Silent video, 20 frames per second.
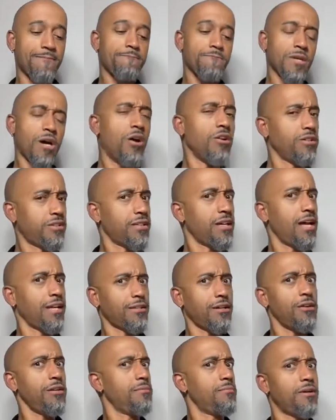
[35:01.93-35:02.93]
Oh, you see, I
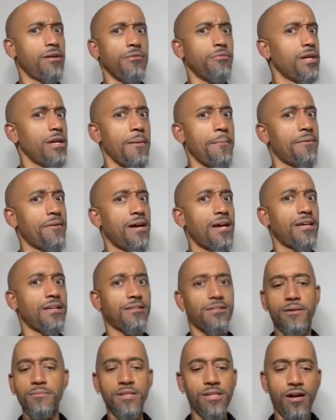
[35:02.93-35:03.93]
told you about it. We ain't playing.
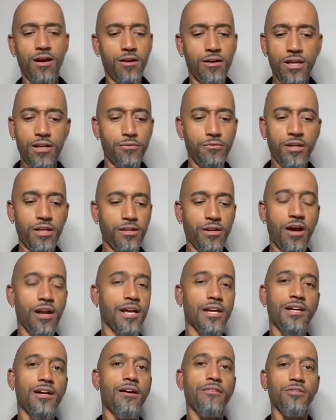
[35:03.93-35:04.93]
Some of y'all
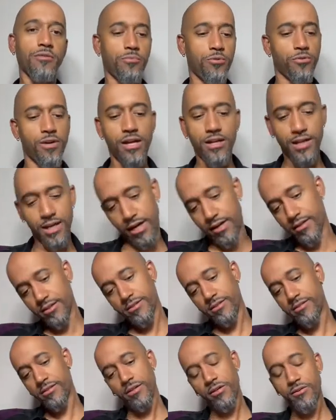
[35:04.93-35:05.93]
ain't comfortable right now
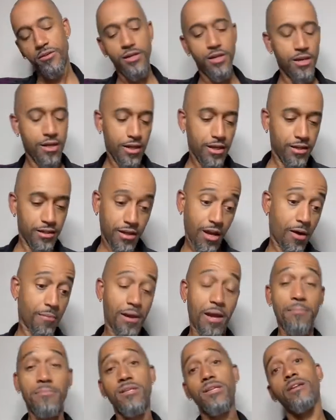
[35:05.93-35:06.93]
because, you know, y'all
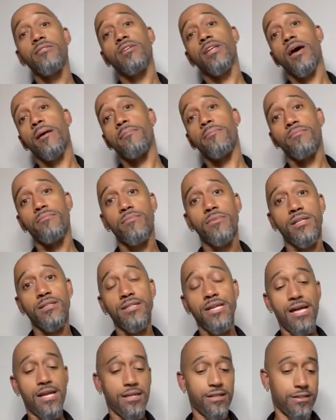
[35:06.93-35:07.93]
might be of that
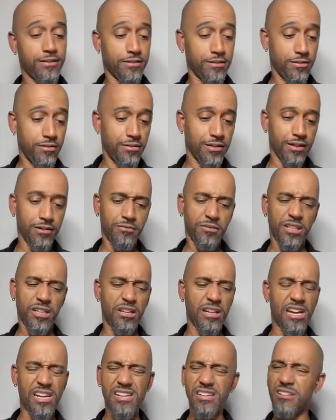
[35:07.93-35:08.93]
mentality. So you like, man,
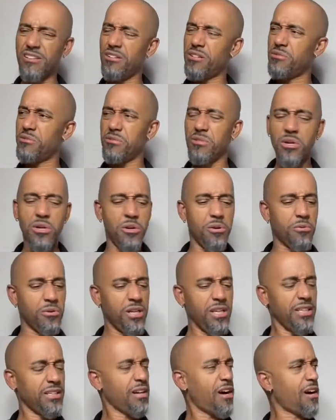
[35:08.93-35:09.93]
I ain't know you. What are
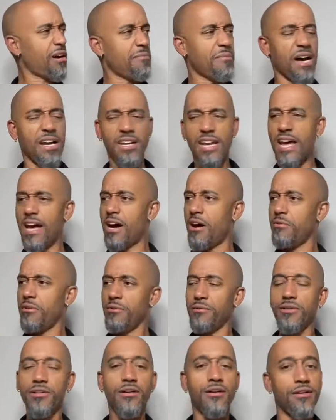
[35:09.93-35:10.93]
you talking about now?
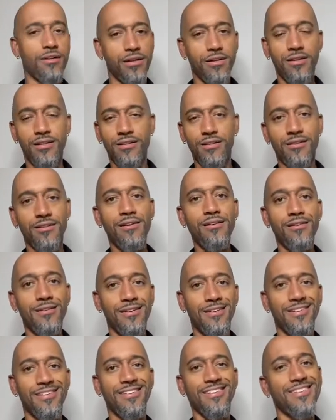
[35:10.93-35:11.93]
And then
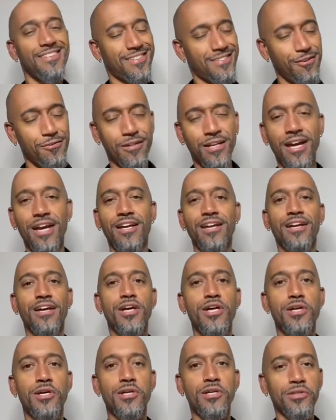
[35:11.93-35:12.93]
it's okay.
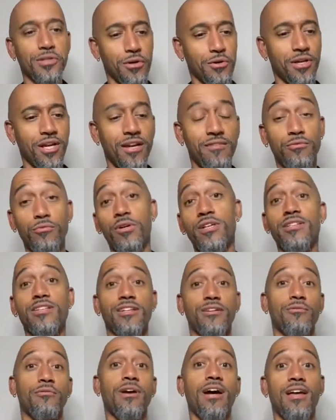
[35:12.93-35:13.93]
It's okay. If you want to
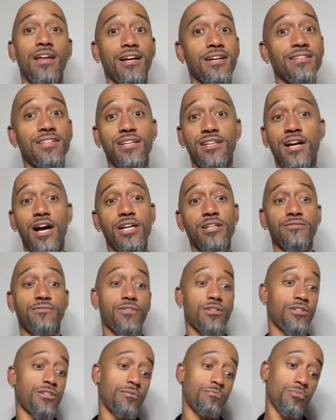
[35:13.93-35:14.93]
stick around, like I say,
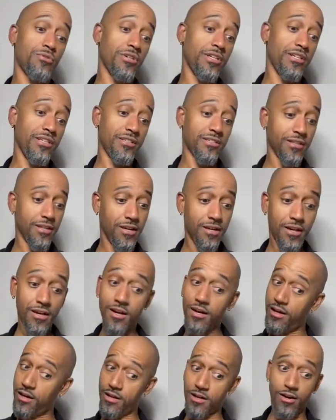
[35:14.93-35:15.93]
controversy breeds
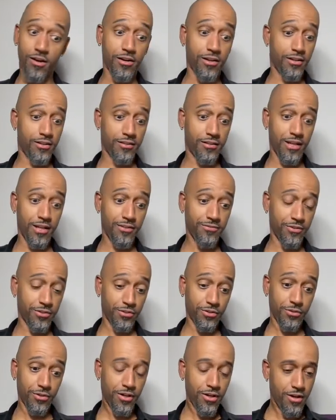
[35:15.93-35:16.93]
an audience. That's for
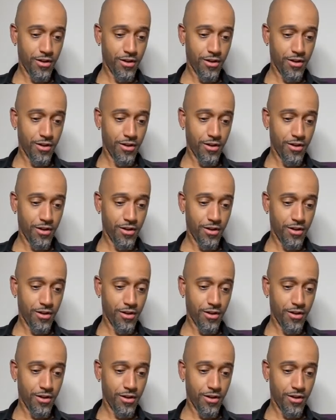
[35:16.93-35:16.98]
sure.